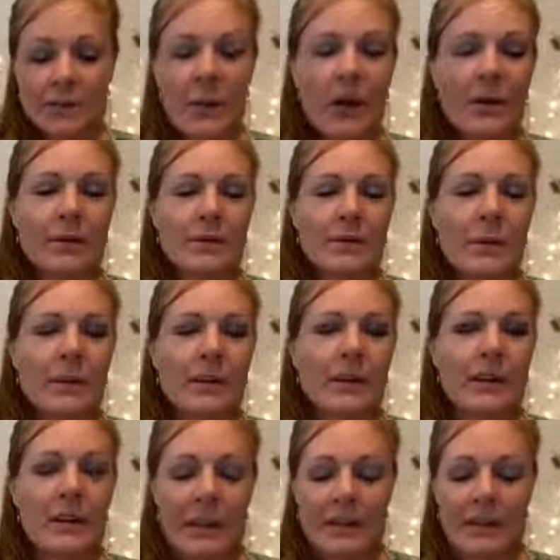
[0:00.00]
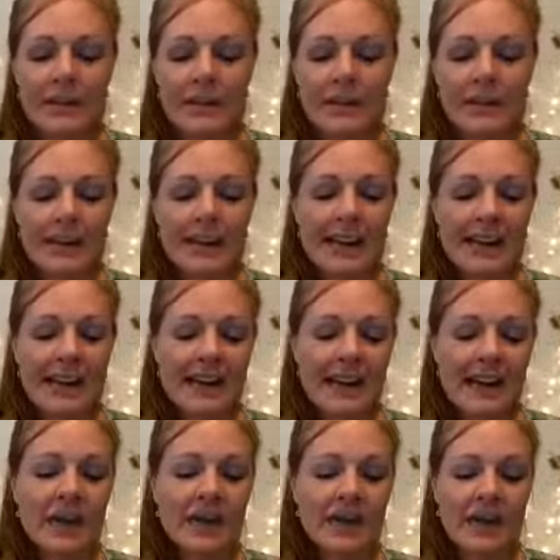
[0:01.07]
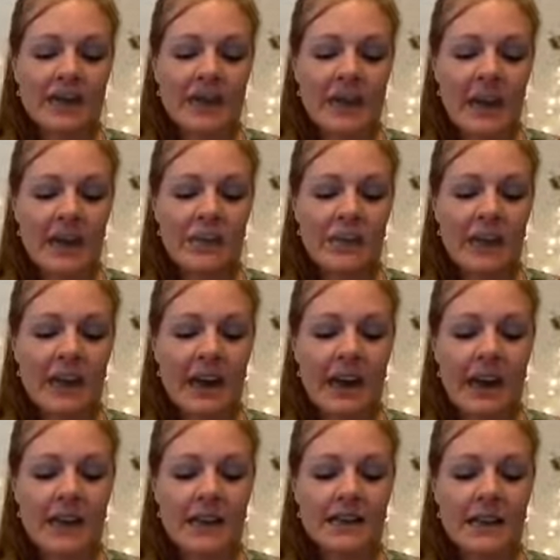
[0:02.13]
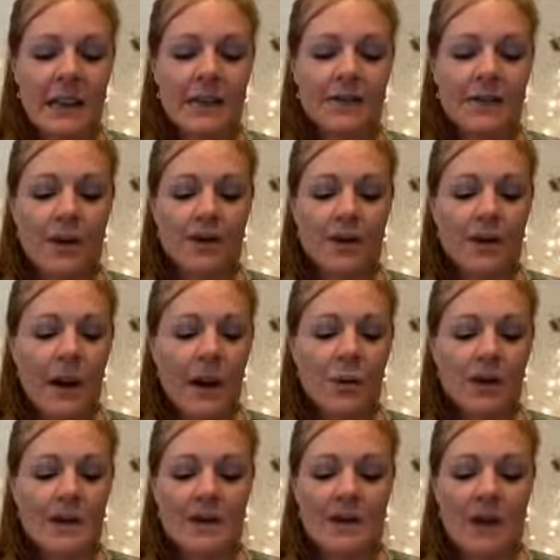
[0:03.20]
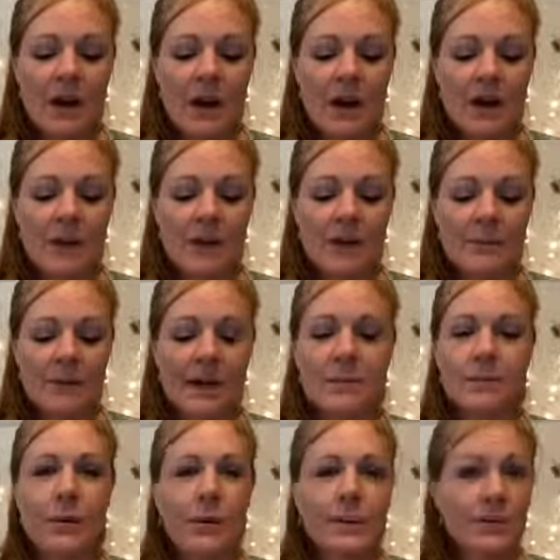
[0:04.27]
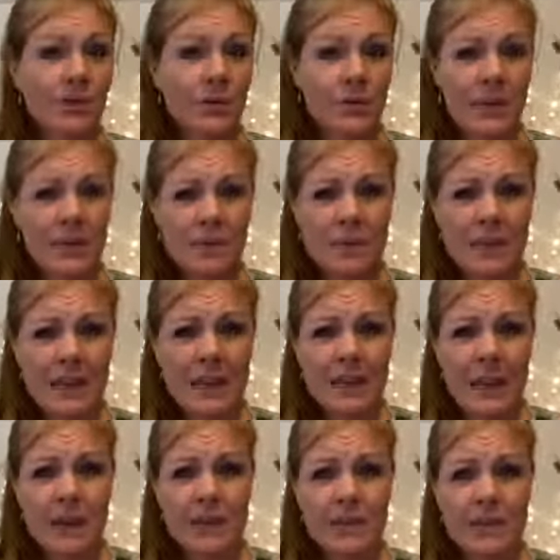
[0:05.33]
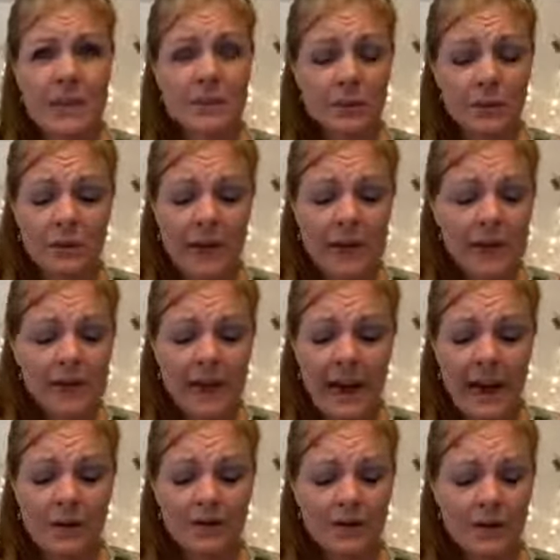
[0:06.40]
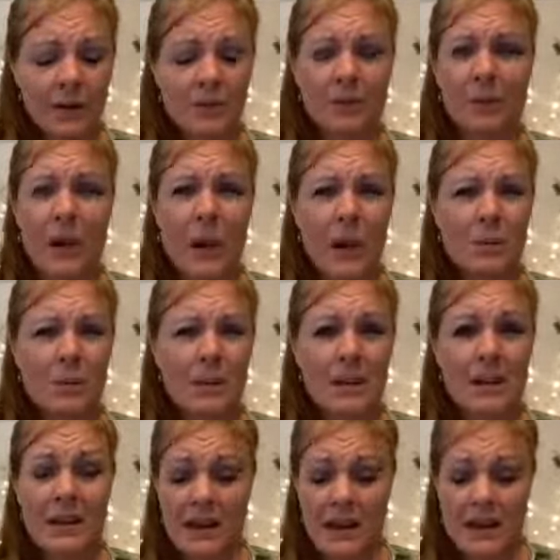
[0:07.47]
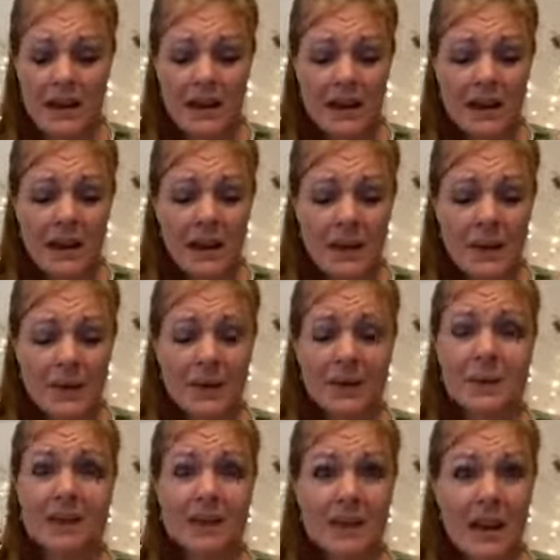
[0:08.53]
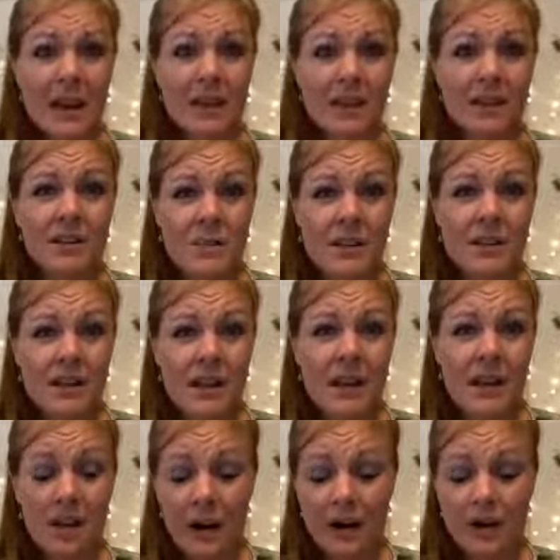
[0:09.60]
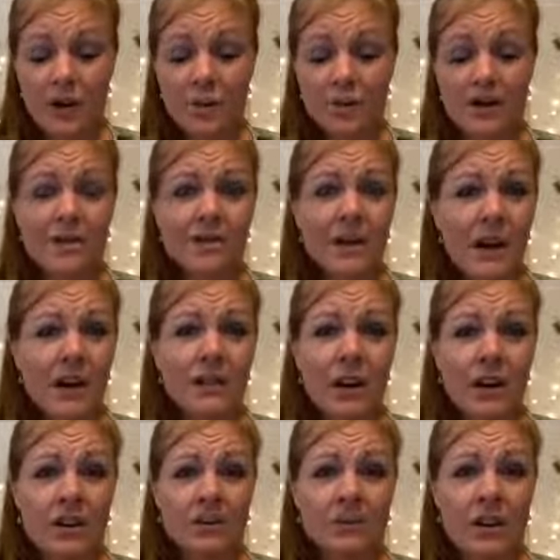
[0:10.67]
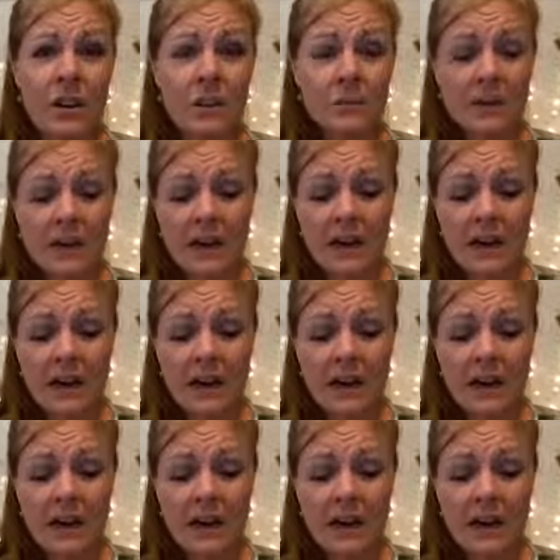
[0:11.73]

was born in an LDS family, and I found that was not the best place for me to be. I was completely out of my realm. It was scary to be there. I grew up in a very large family,